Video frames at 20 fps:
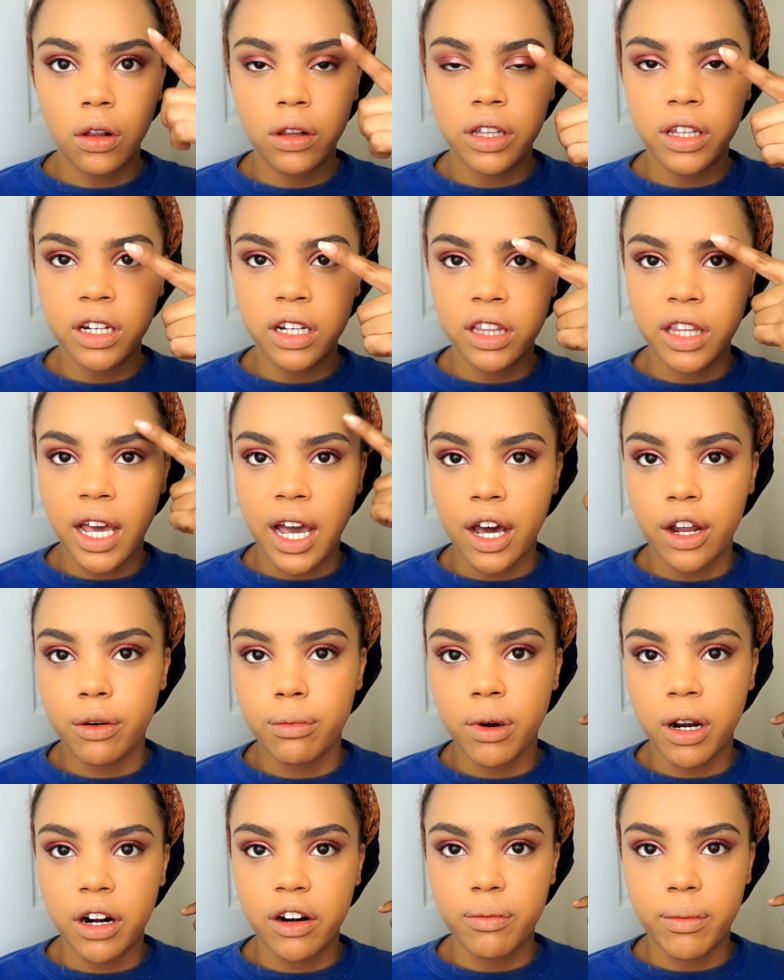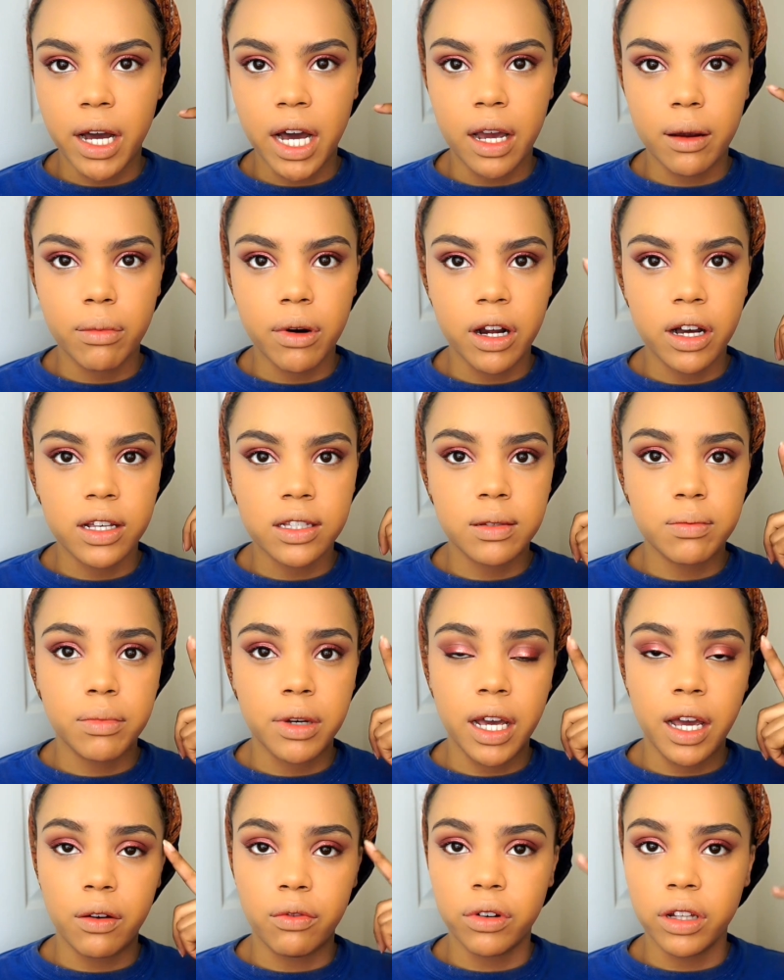Only did the outer part of my eyebrows,
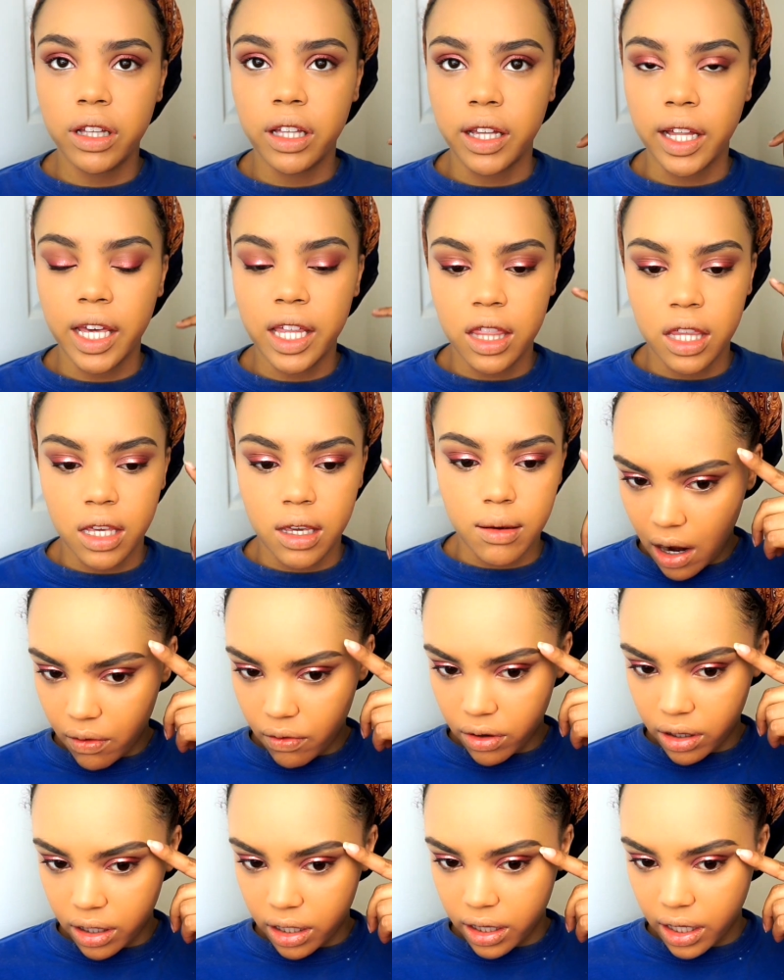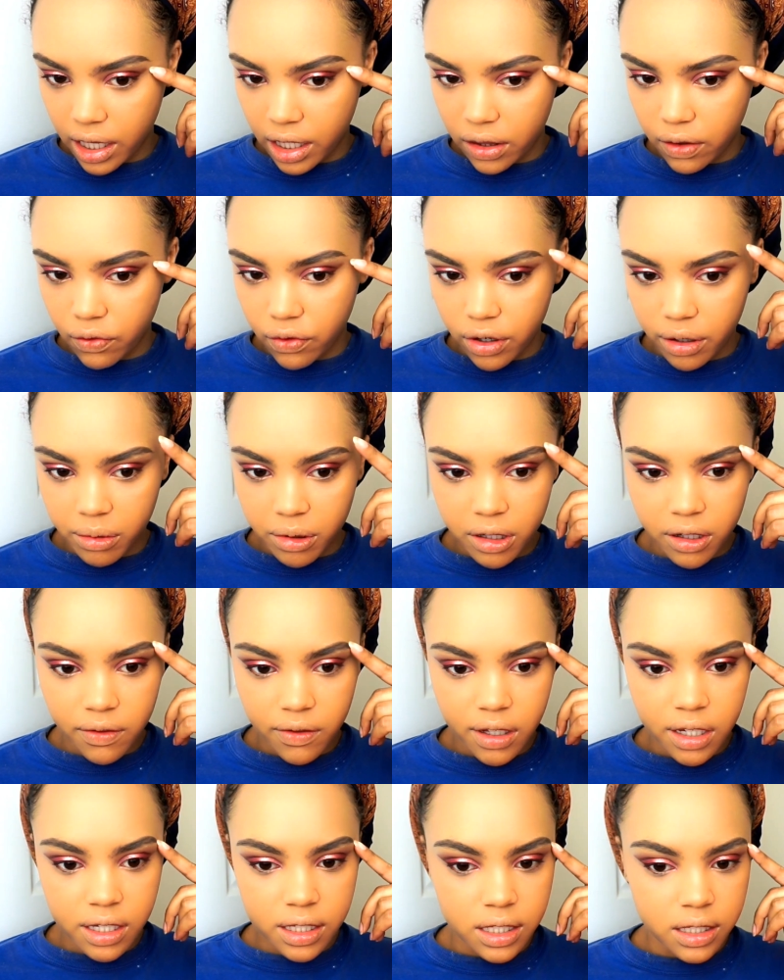but I really like them. I really like the formula of
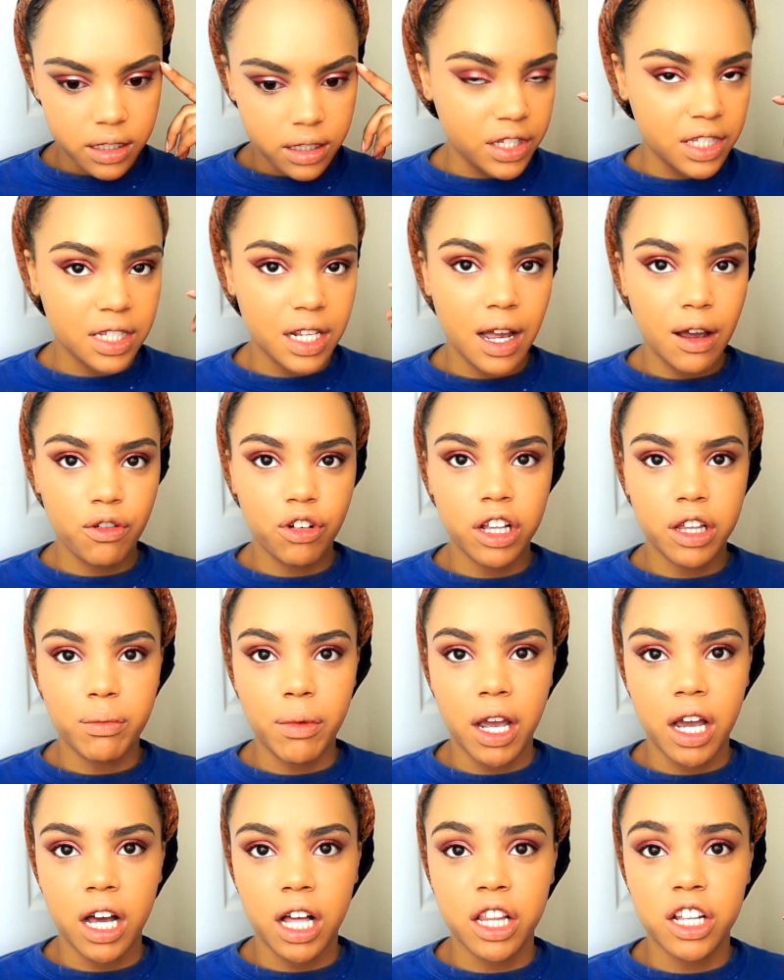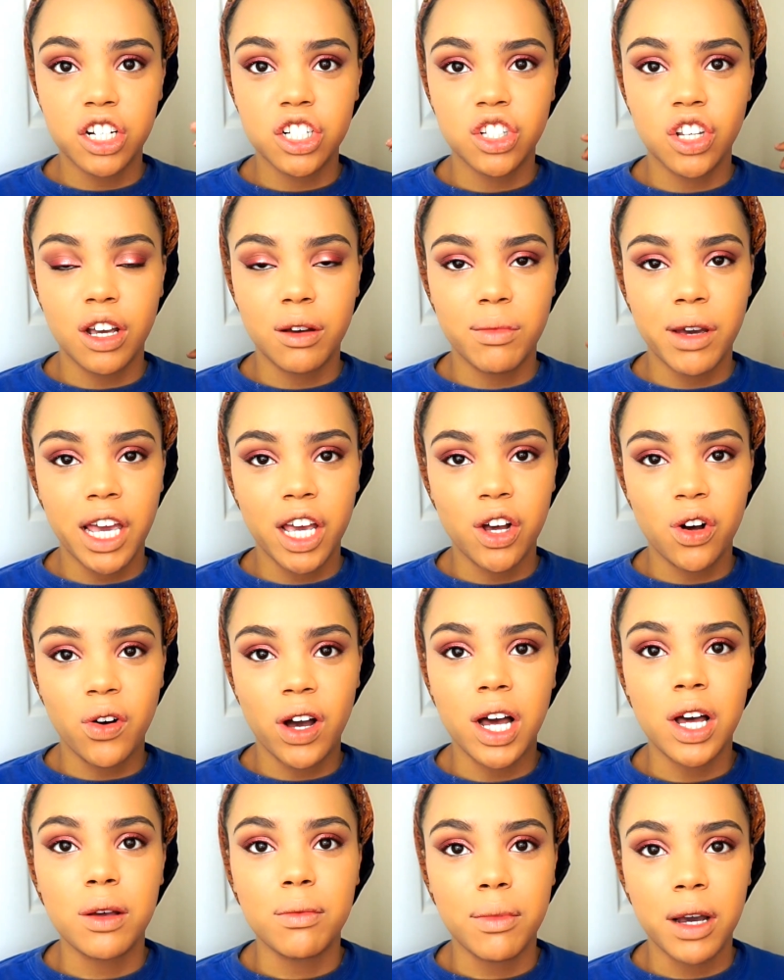this. It's not really my color, so I might go
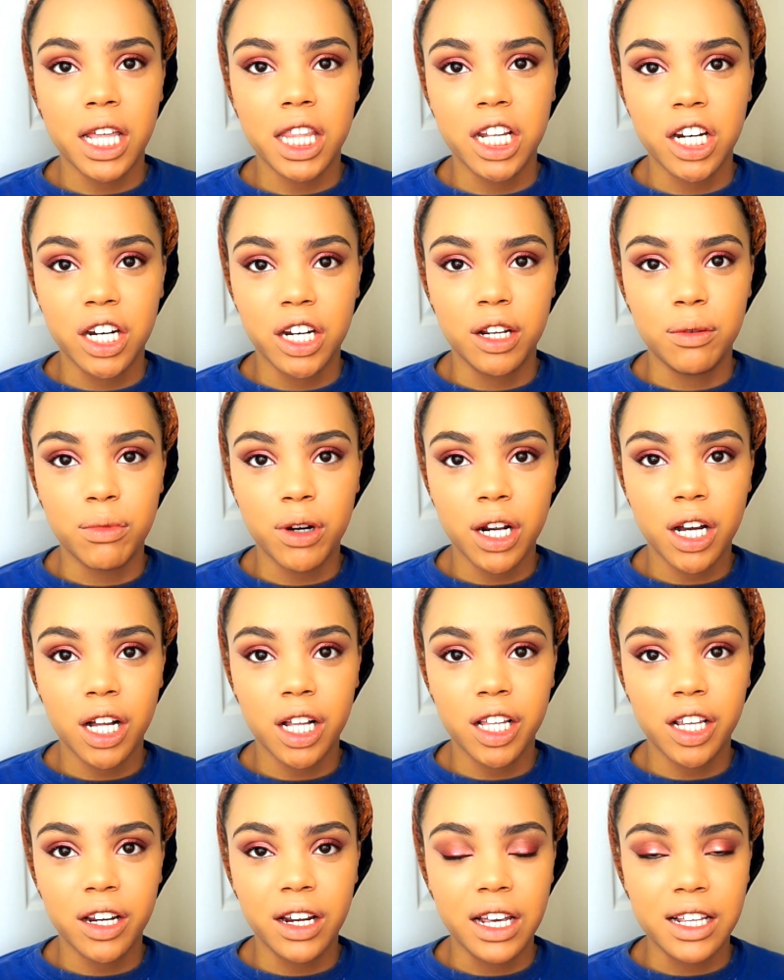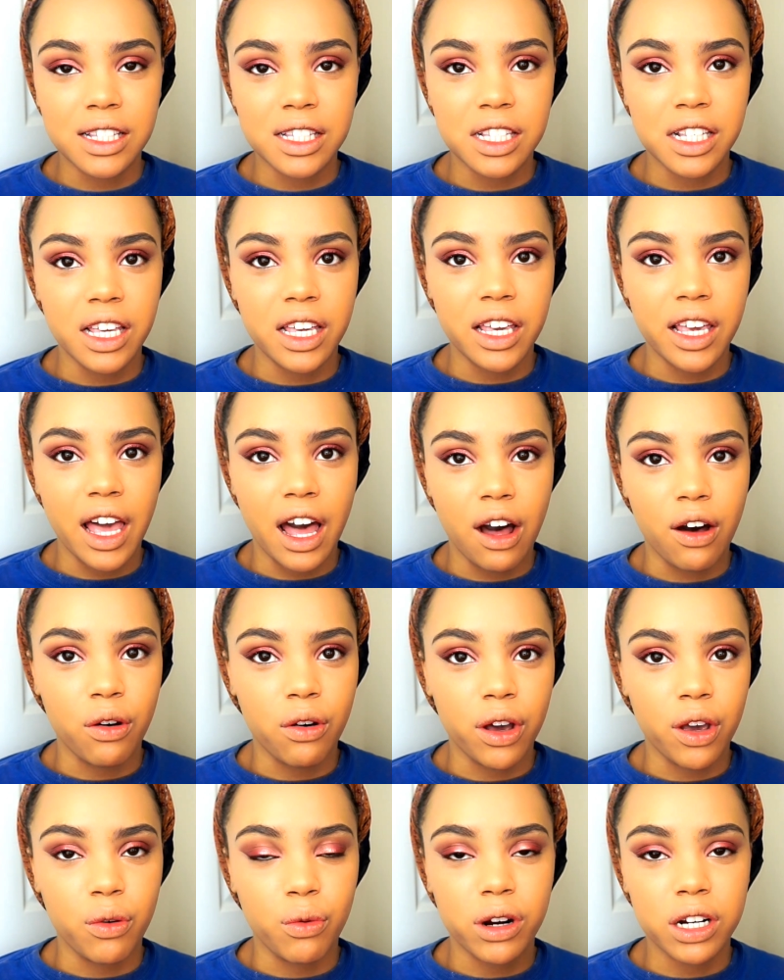out and buy the deeper color and see
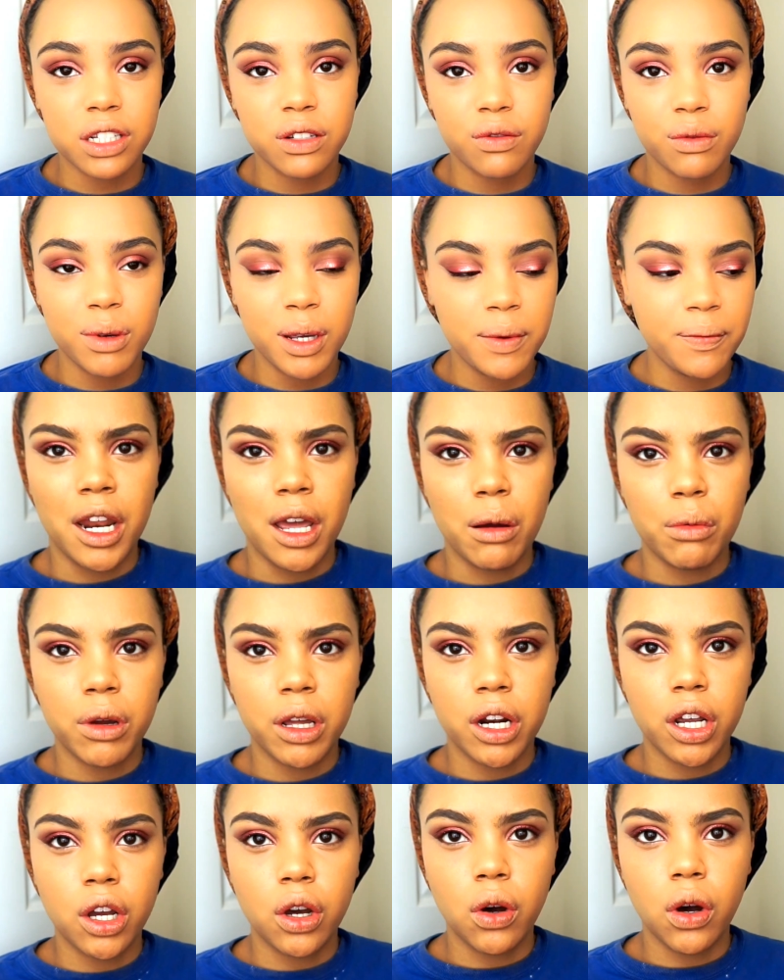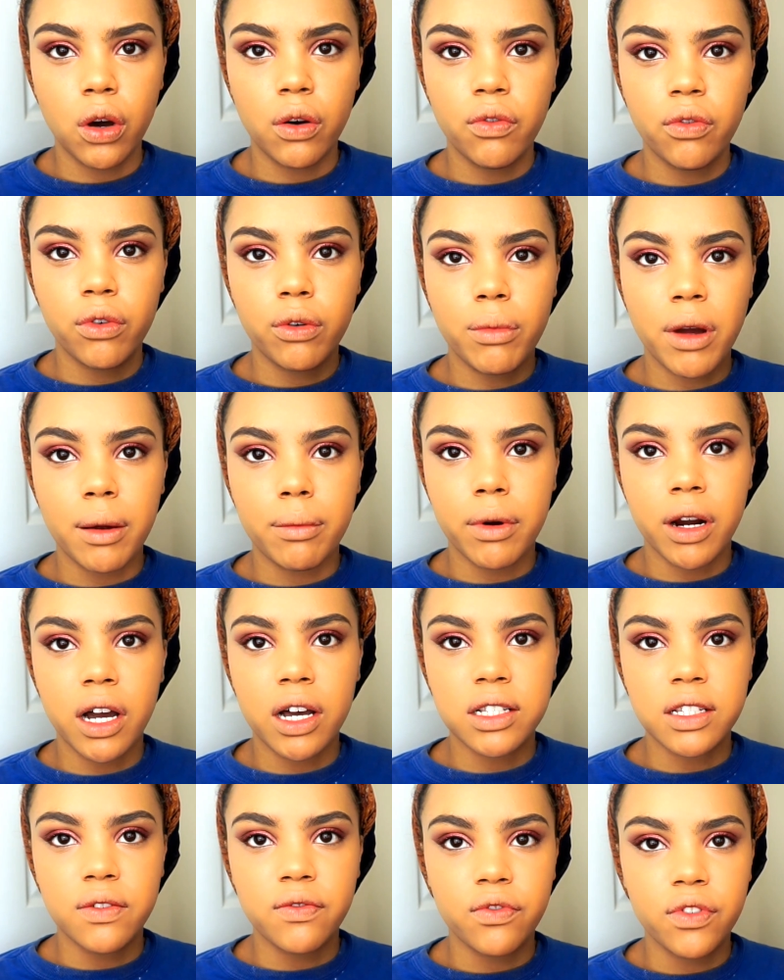how it works for me. Now I'm going to go over my
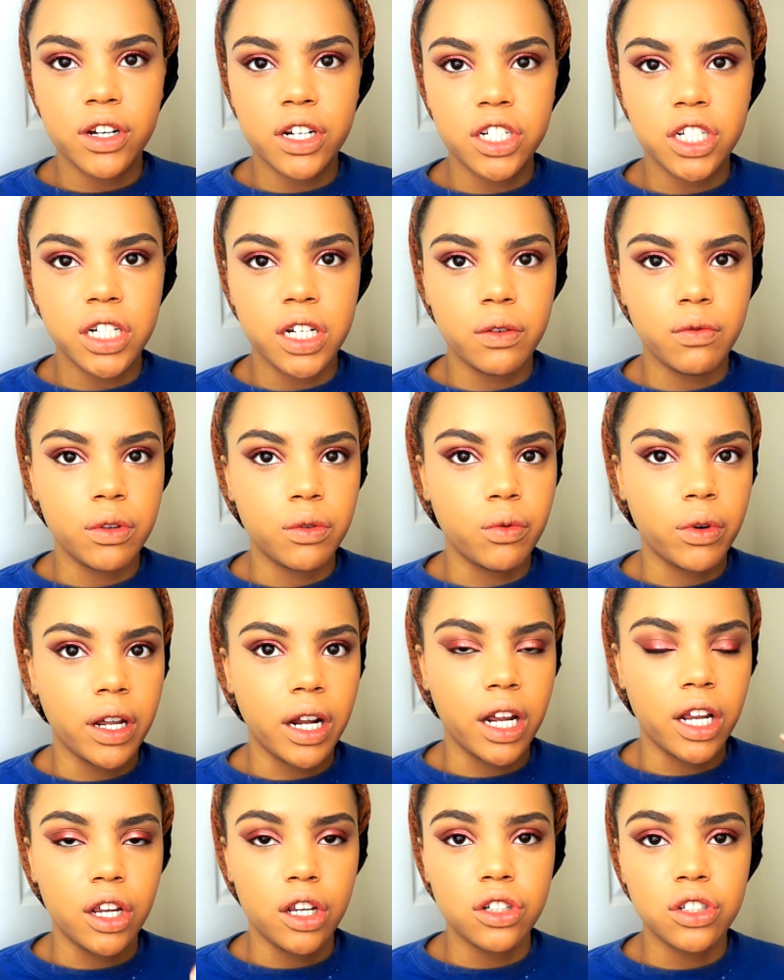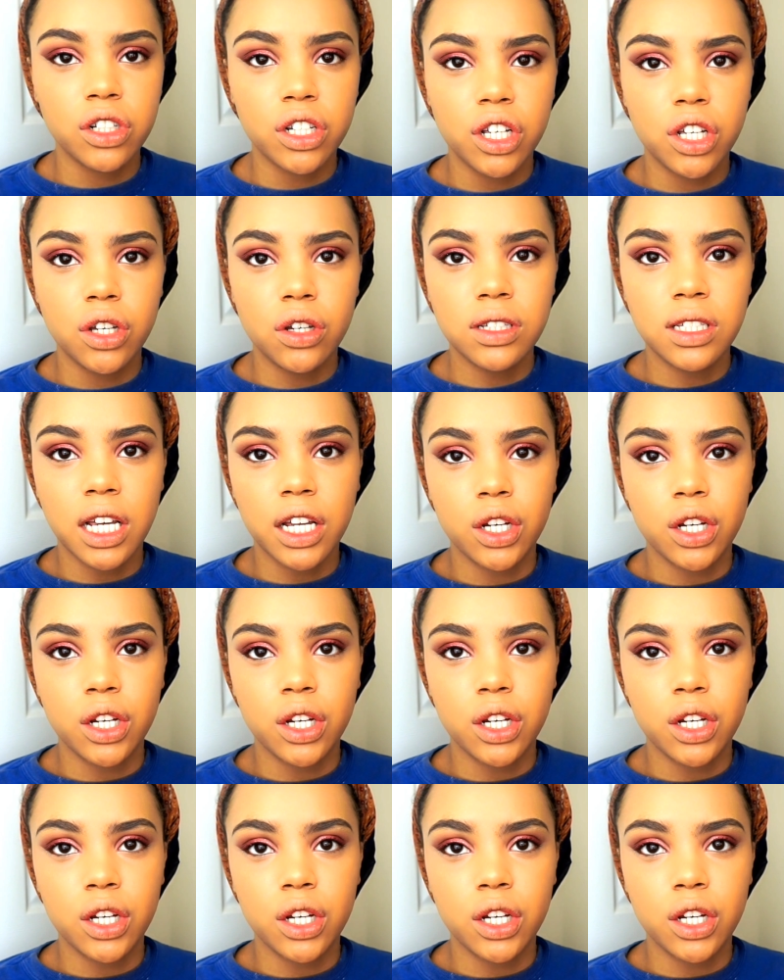brows and finish it with what I usually use.